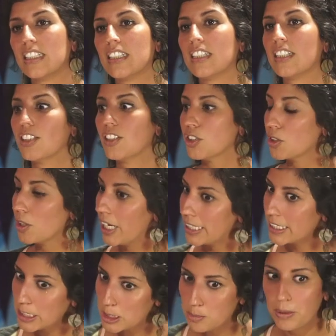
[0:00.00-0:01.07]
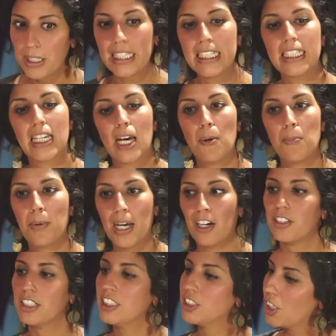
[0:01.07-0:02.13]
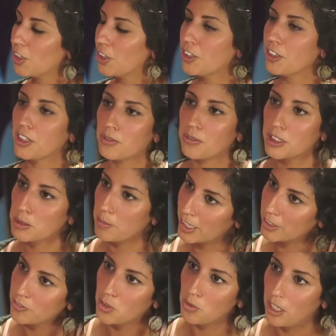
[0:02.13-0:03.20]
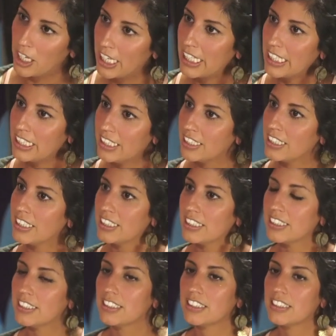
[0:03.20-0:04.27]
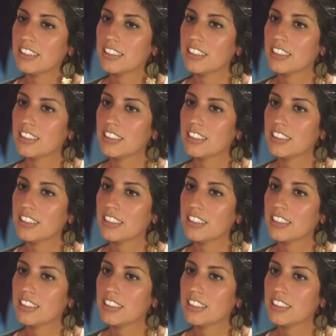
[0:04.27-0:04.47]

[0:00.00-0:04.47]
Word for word: try to speak about each other in a respectful way. And